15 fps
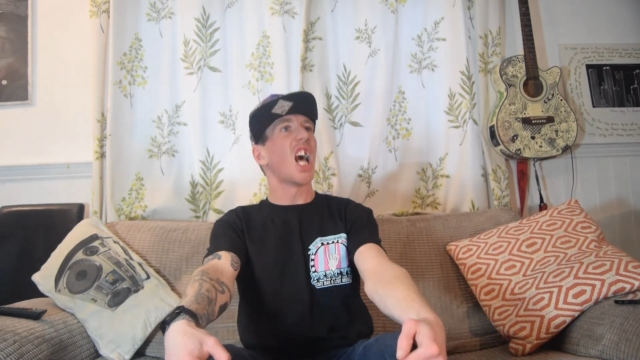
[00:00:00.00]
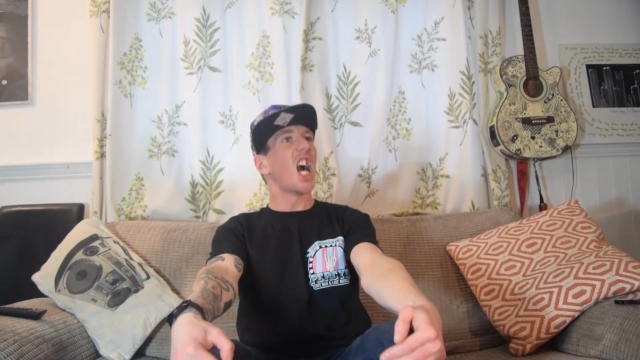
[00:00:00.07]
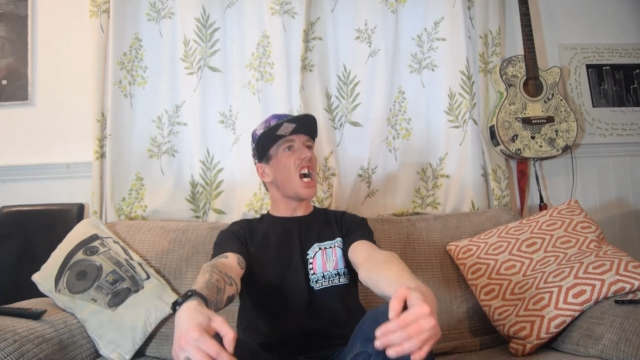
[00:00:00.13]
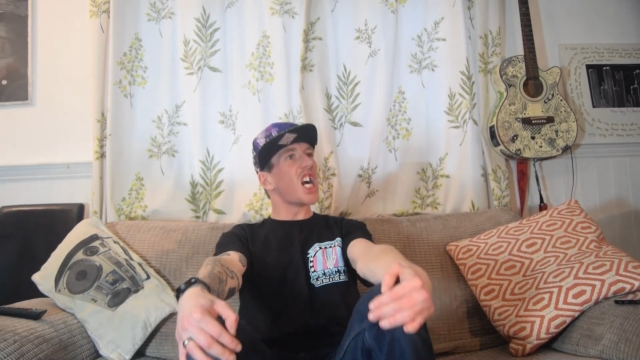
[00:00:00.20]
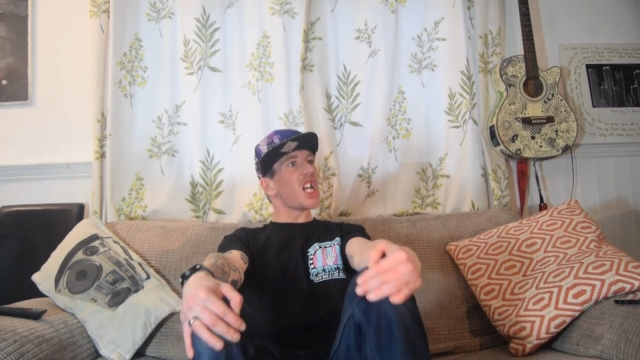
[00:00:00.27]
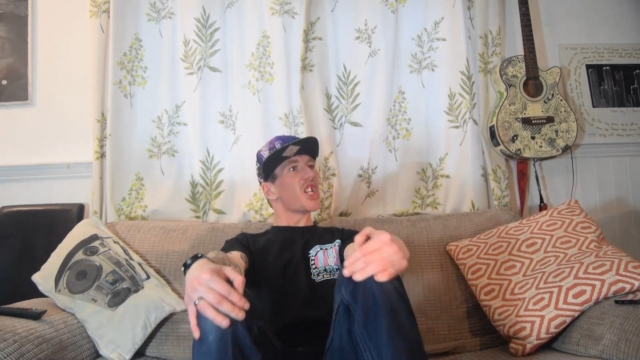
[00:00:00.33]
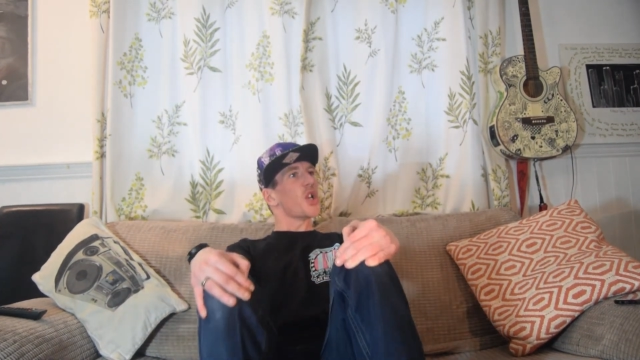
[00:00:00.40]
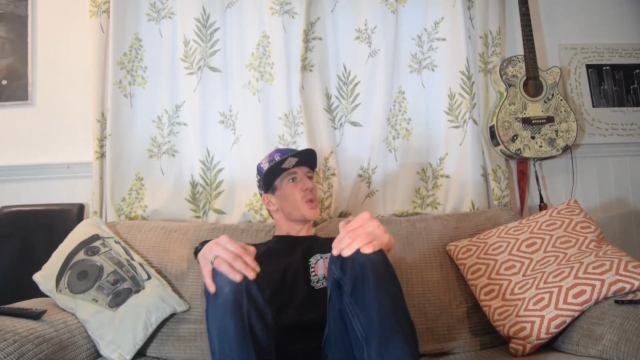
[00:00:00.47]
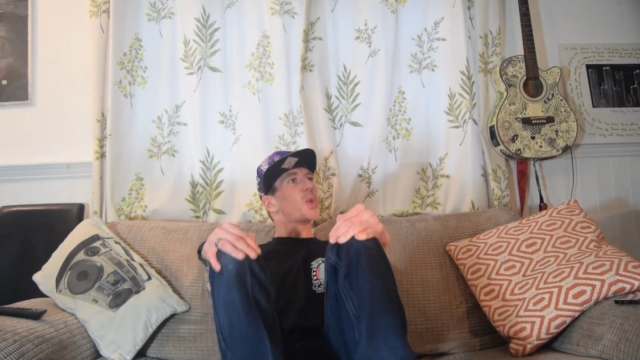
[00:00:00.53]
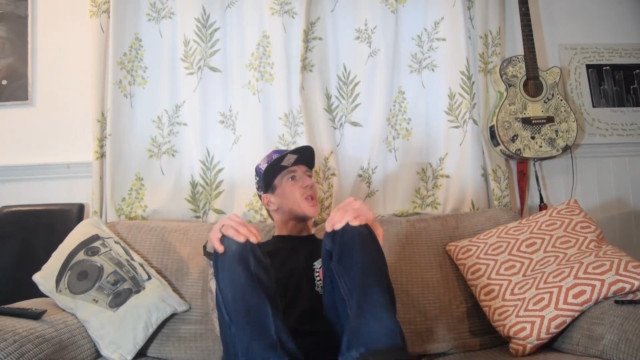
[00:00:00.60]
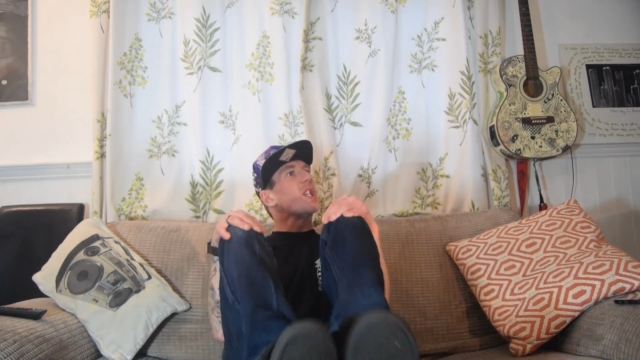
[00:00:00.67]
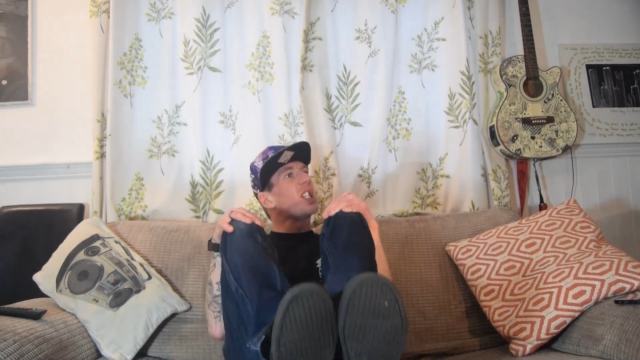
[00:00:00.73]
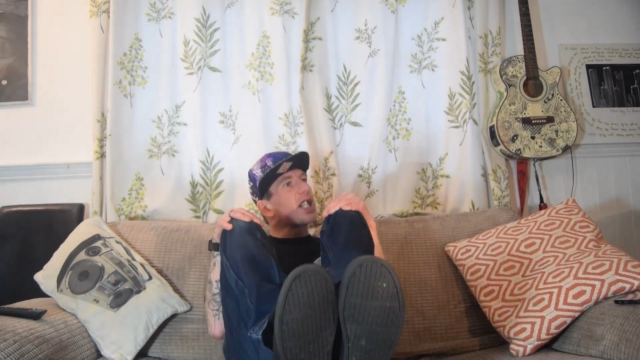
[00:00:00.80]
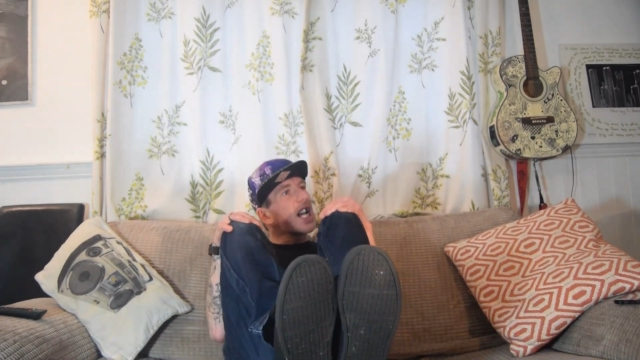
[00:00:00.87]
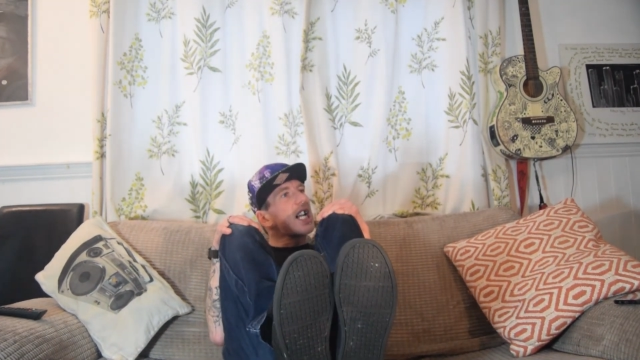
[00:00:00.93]
I don't
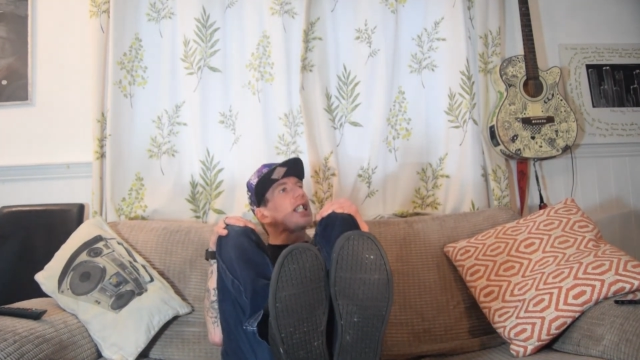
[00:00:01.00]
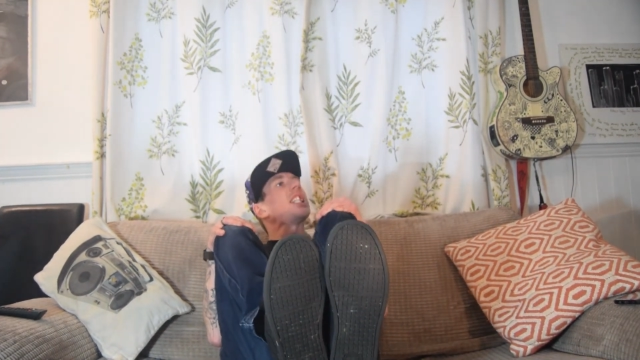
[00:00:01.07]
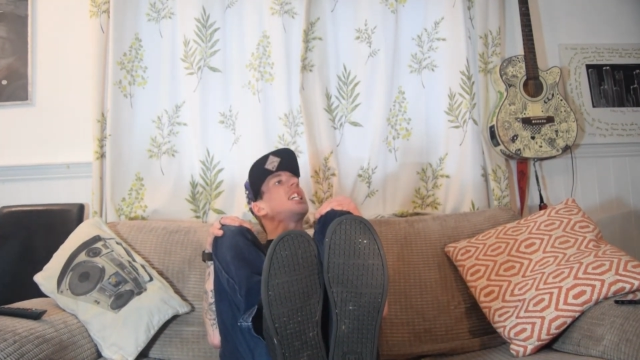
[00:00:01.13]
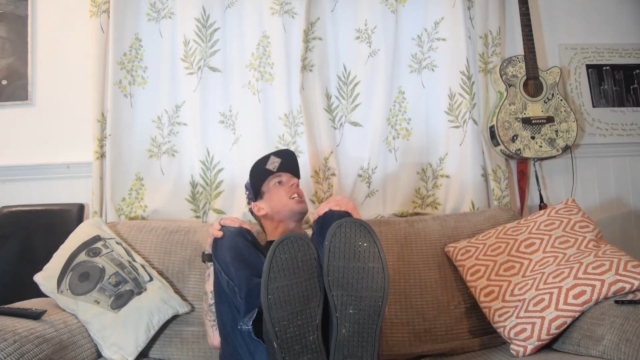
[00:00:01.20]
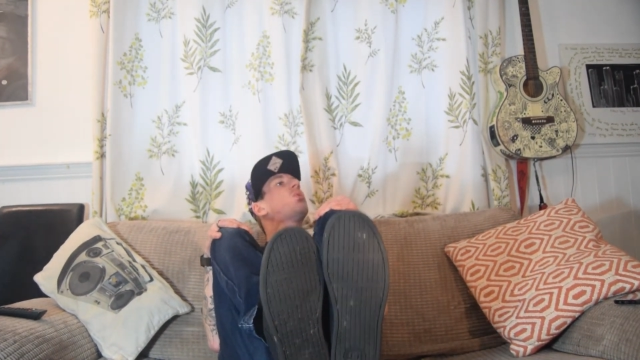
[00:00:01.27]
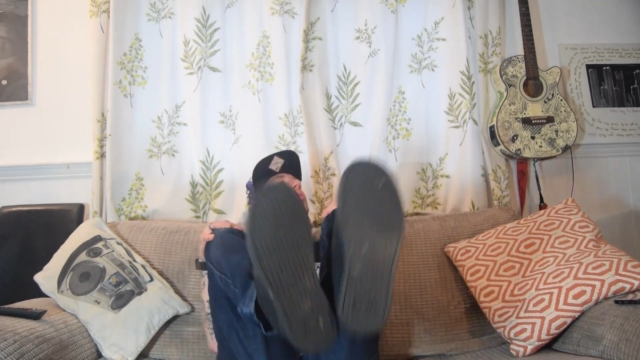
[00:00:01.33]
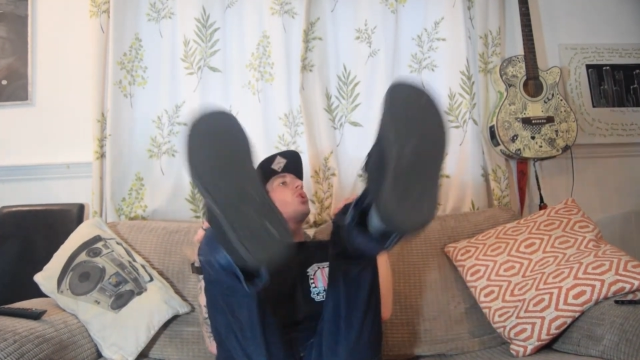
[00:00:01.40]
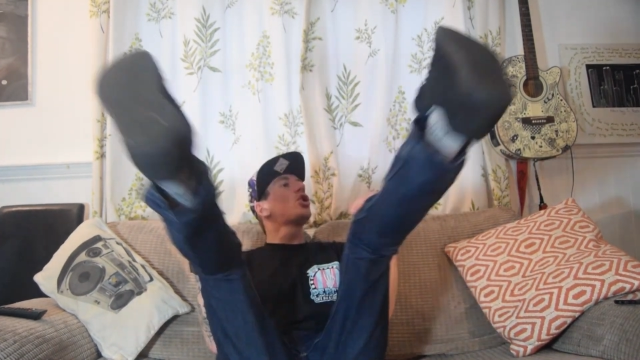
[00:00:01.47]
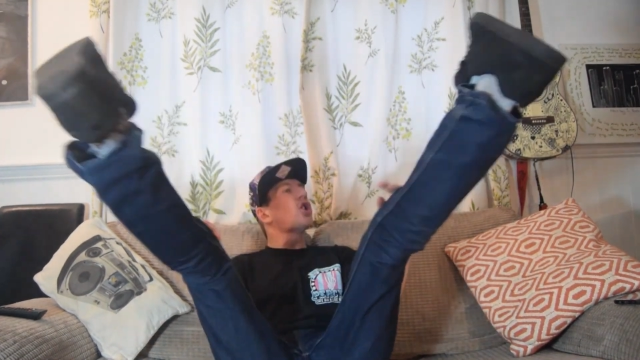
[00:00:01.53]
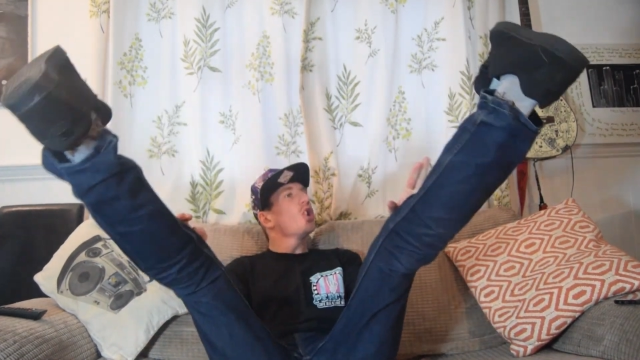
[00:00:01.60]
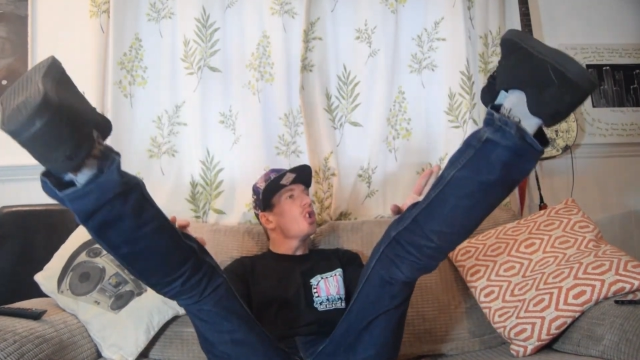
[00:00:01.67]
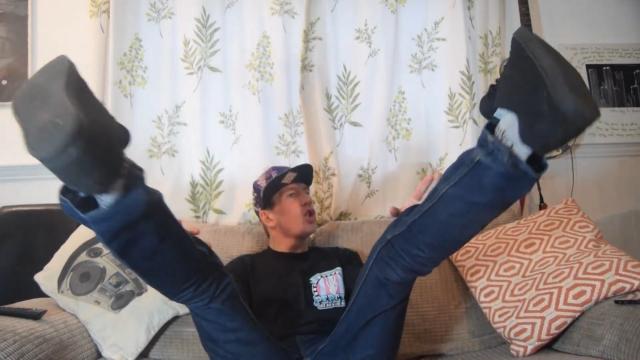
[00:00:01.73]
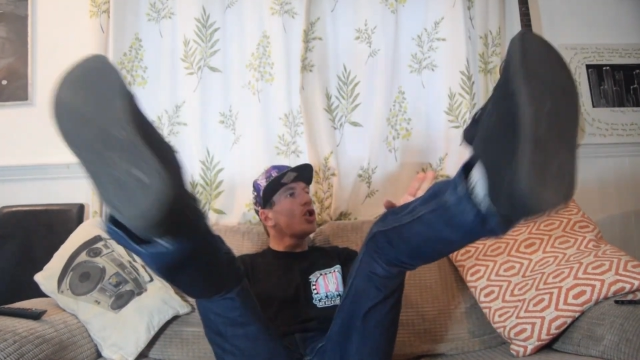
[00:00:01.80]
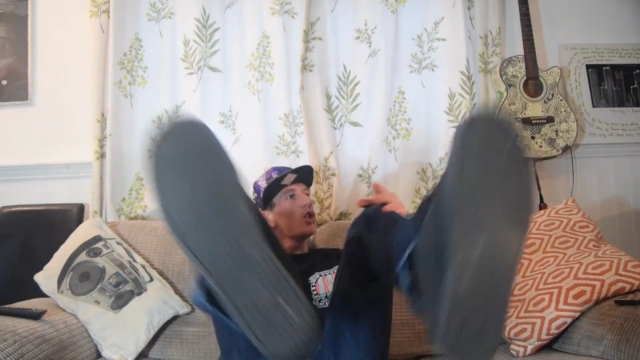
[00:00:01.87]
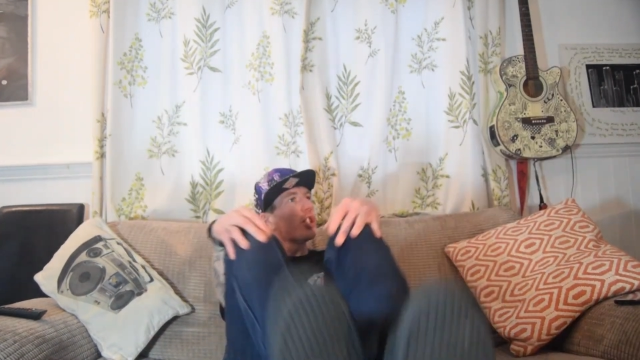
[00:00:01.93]
think that take was
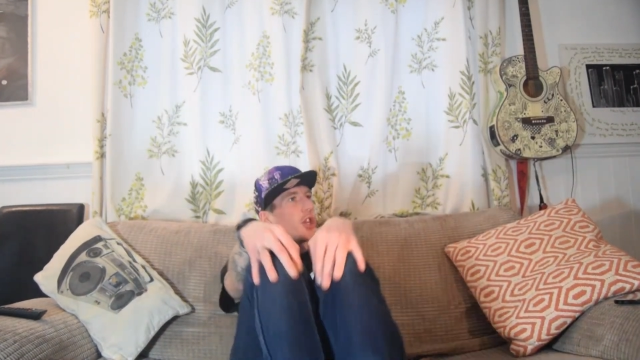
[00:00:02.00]
good